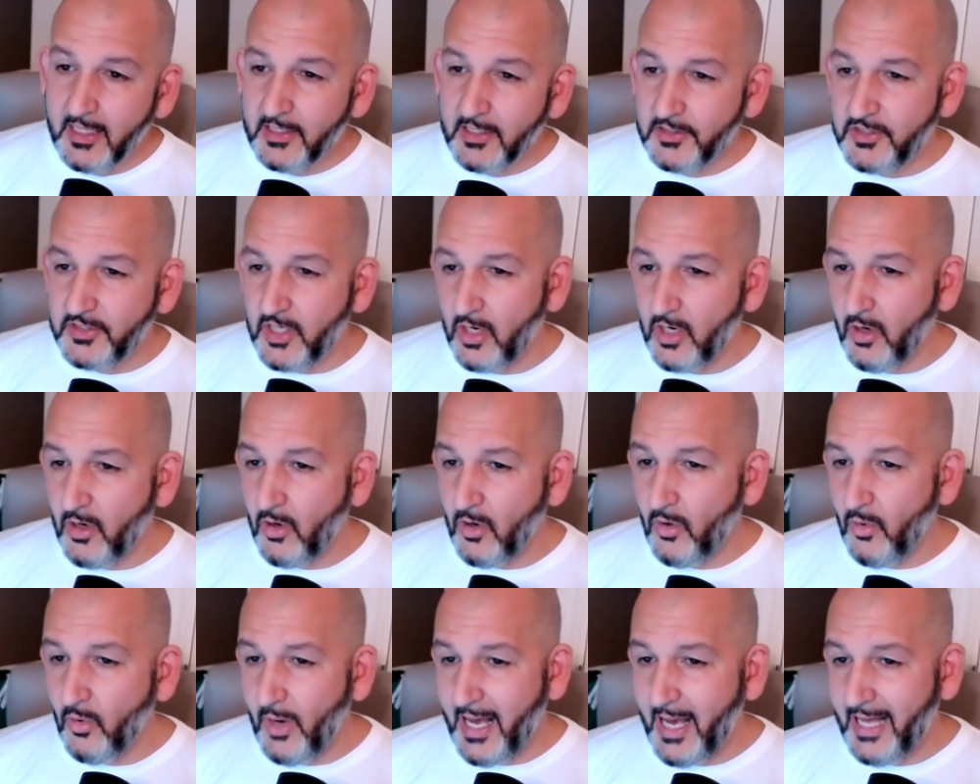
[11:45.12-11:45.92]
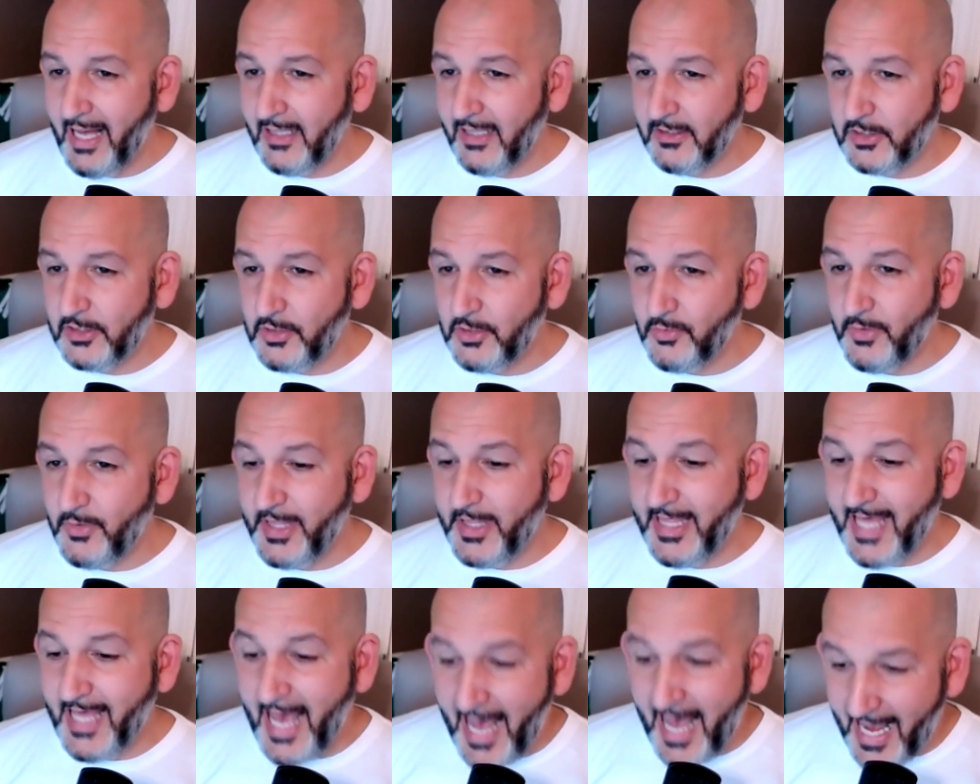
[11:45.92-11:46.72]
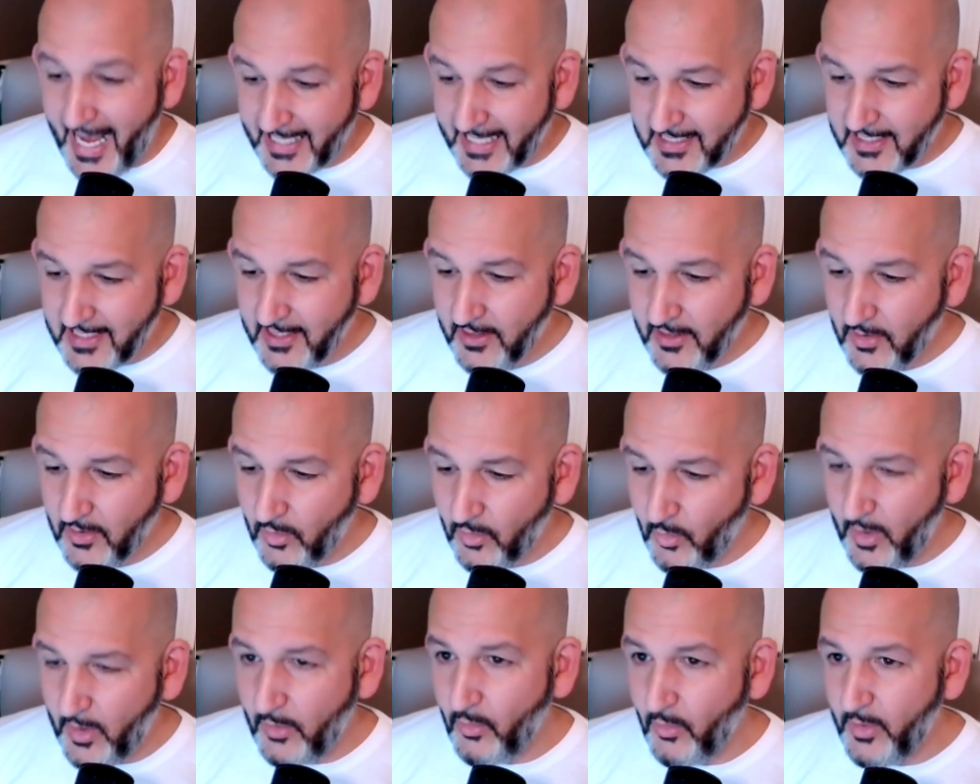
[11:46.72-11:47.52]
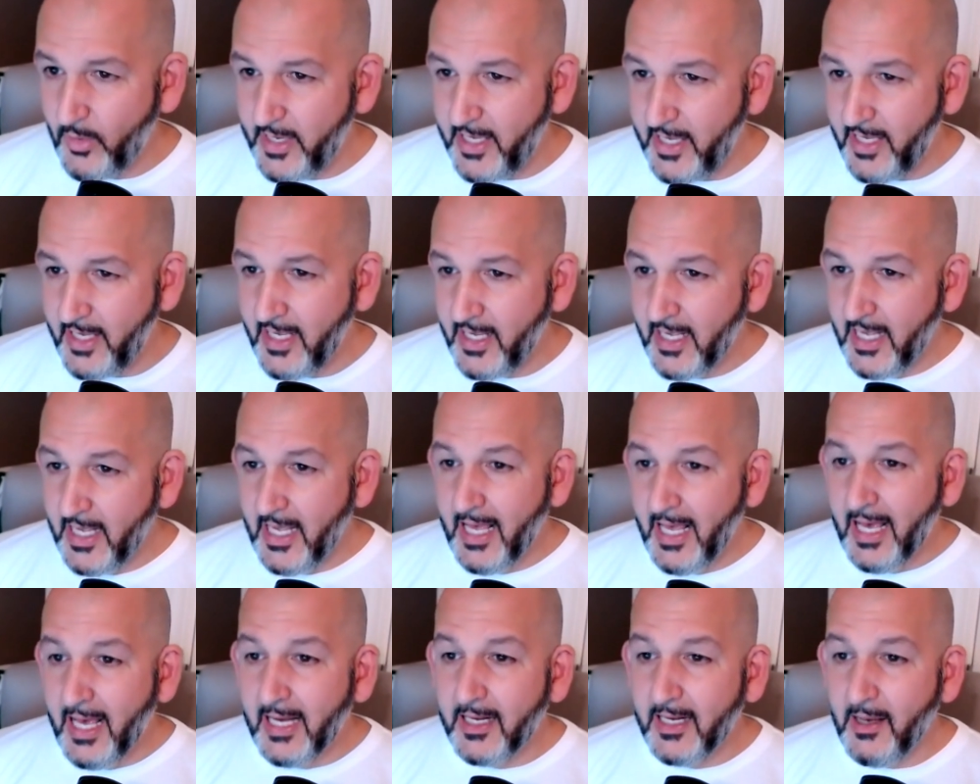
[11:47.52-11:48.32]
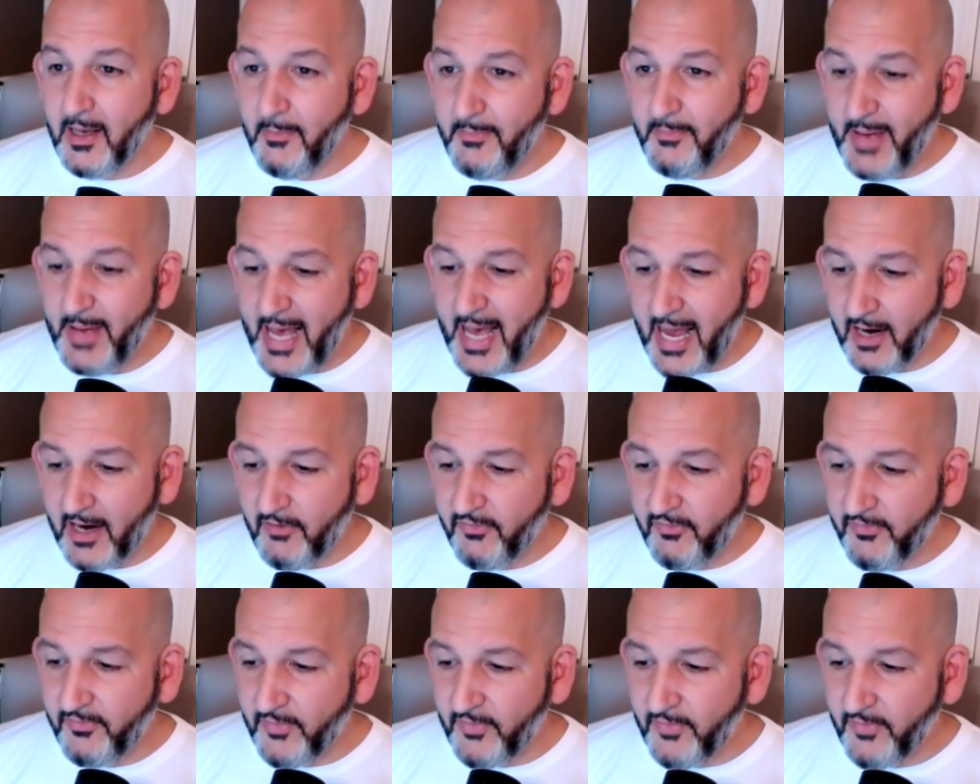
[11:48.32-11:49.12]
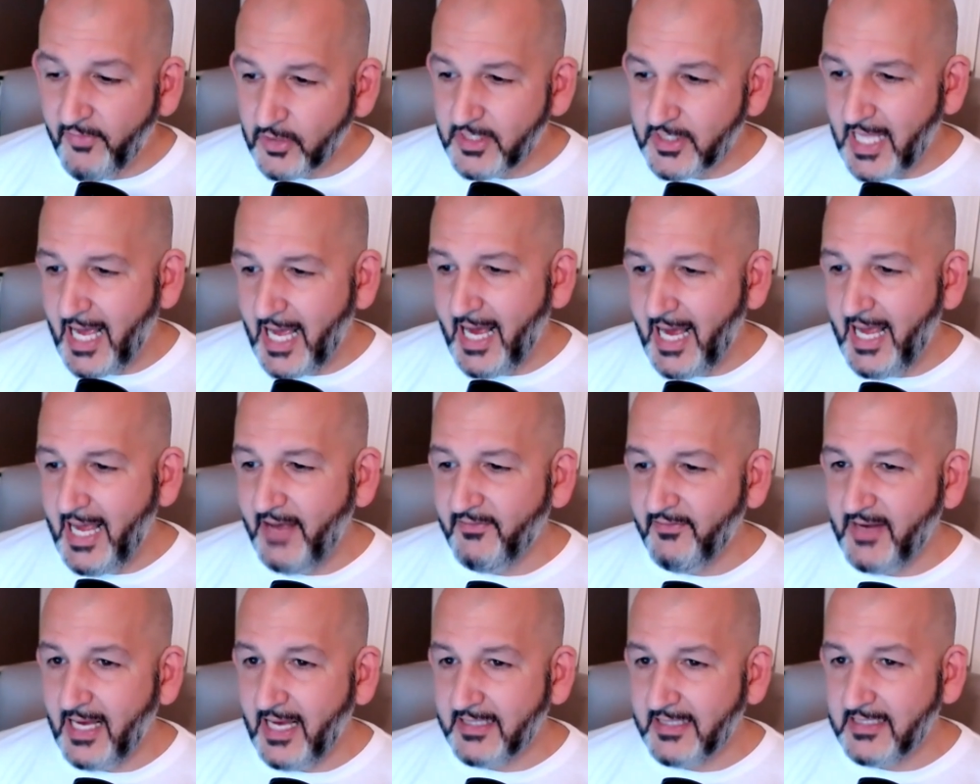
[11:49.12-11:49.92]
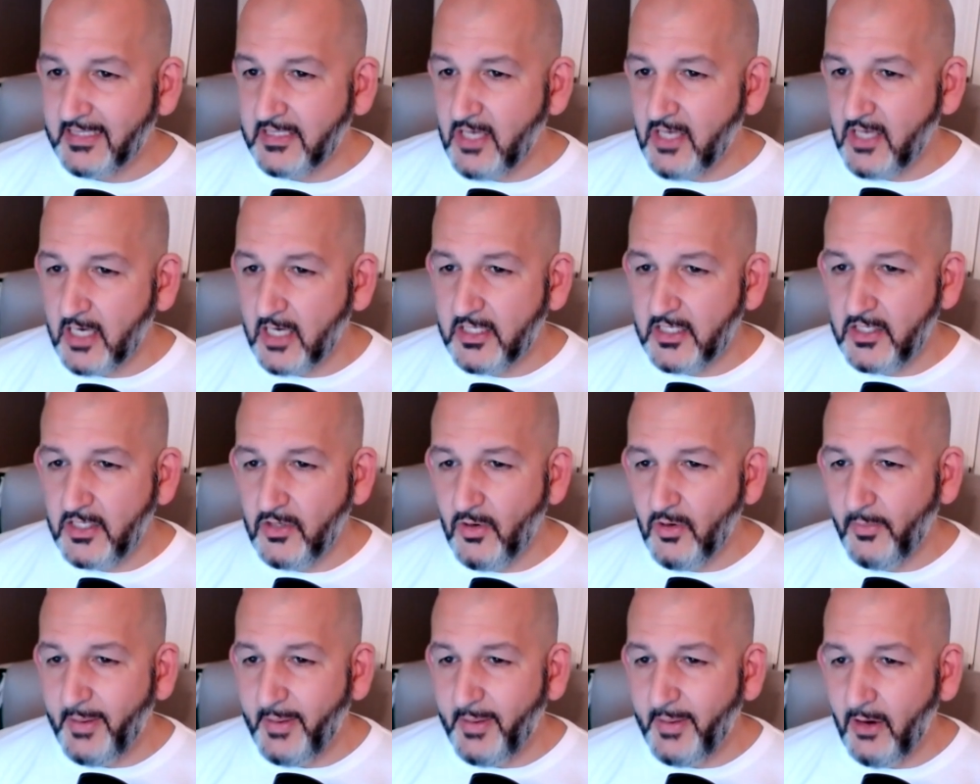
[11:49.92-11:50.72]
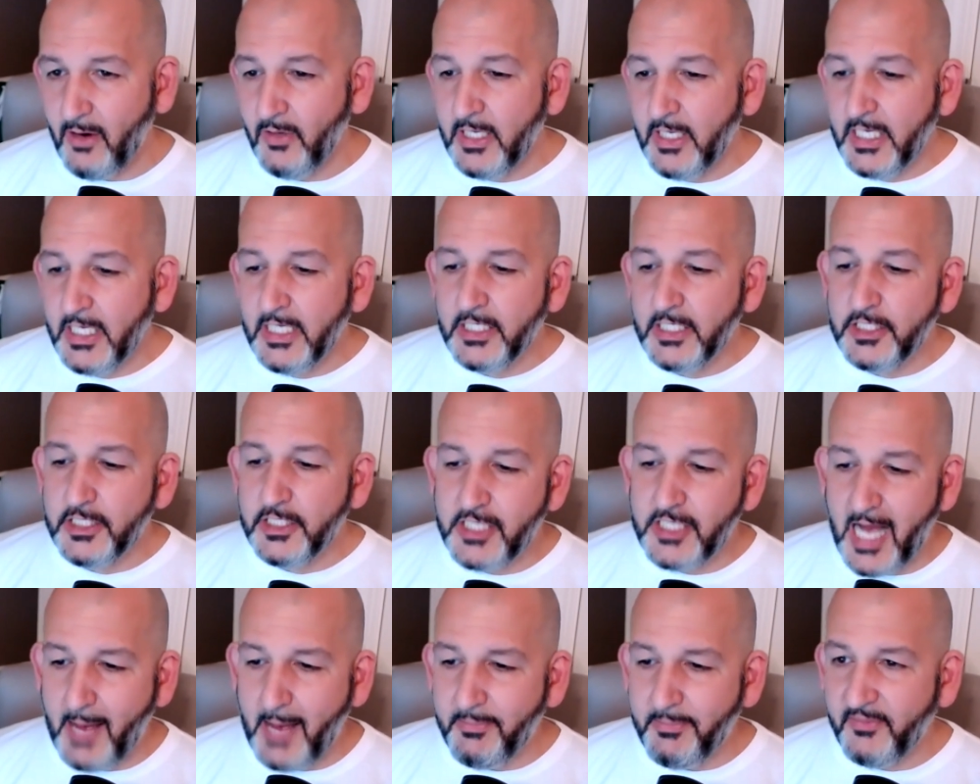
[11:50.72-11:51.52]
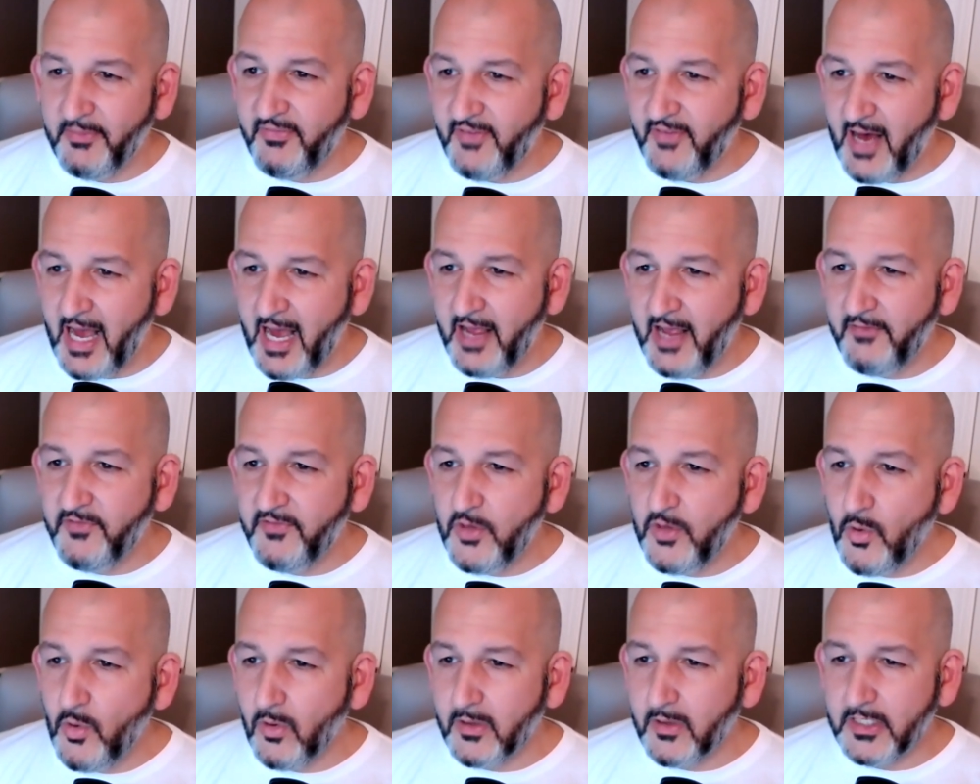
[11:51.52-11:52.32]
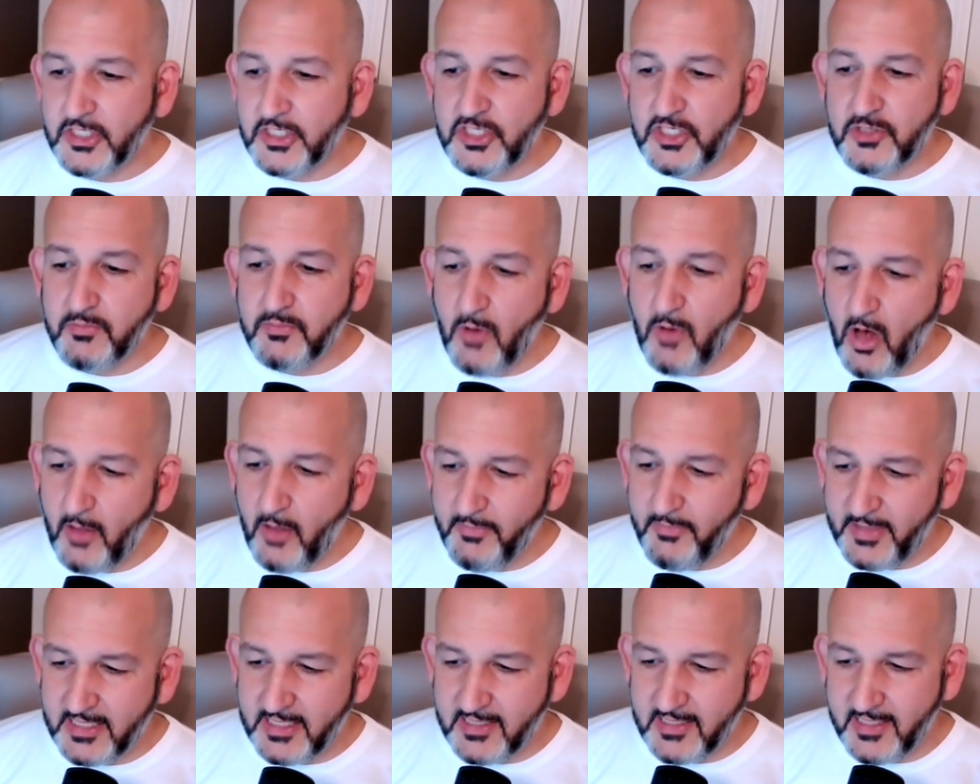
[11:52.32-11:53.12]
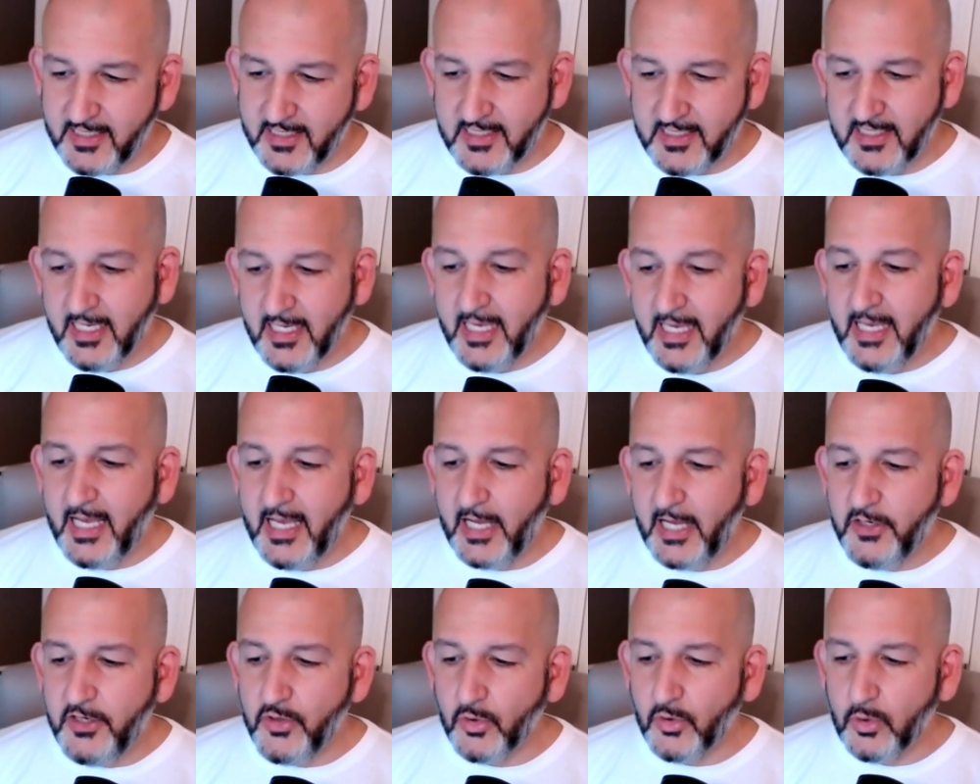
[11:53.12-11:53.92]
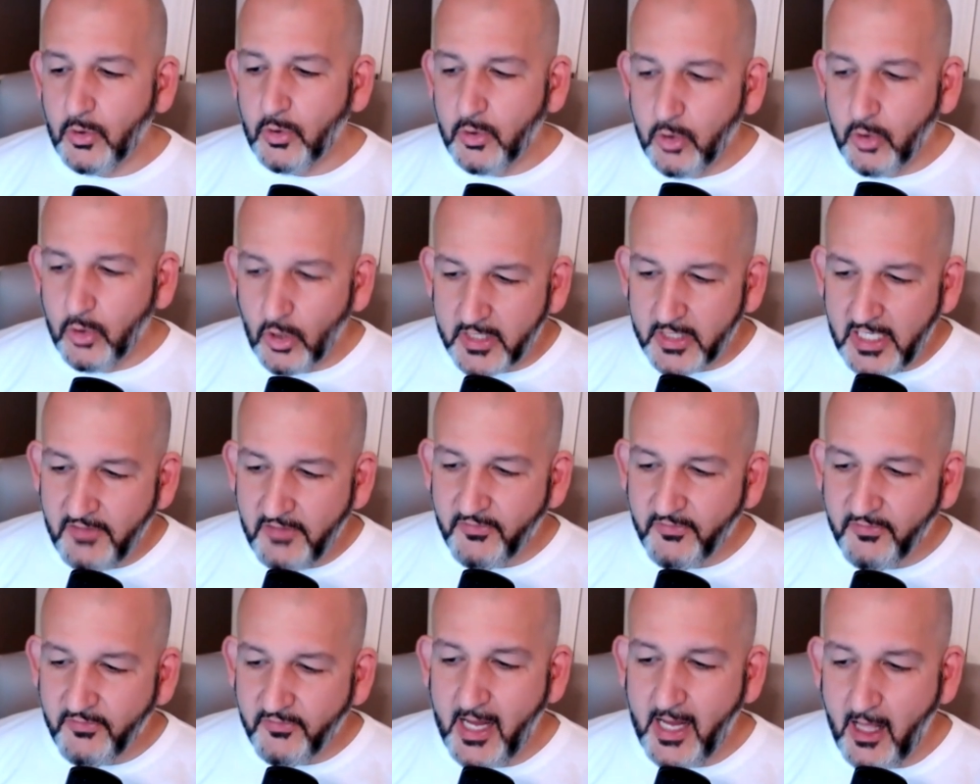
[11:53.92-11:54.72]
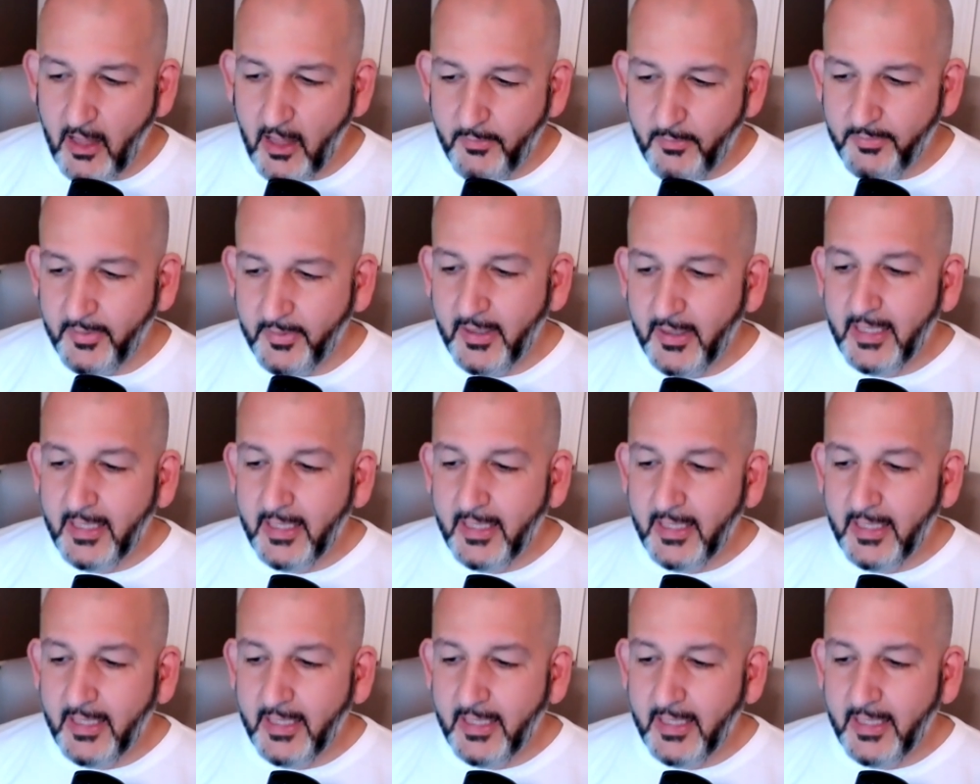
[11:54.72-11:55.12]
So I'll do that when we come back. First, I have got to talk to you about Shopify. If you are a small business and you're looking for help